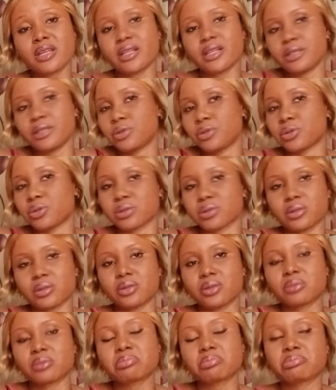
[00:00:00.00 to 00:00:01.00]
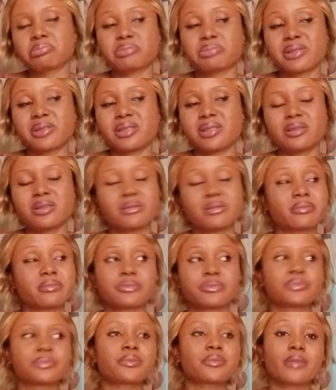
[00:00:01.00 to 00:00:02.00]
a little, you know, bro.
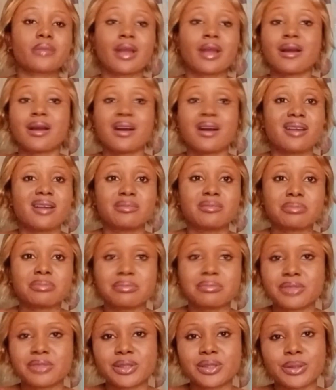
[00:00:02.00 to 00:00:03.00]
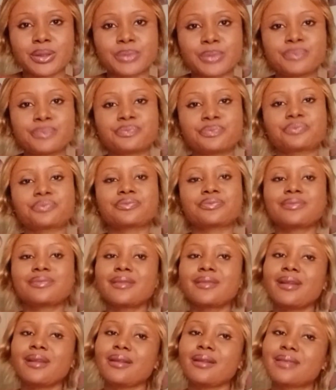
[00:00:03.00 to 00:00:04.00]
So
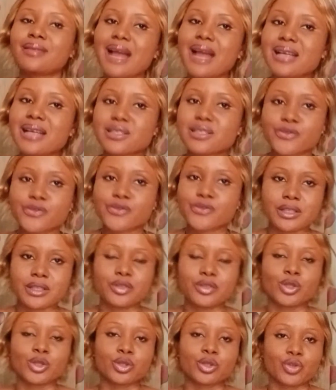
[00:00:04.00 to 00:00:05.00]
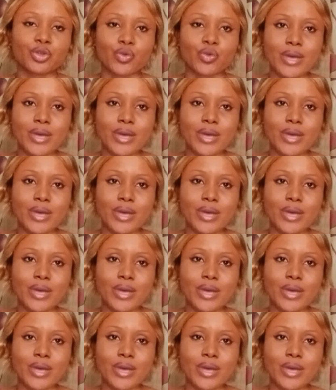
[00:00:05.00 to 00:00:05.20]
that's for the Dr.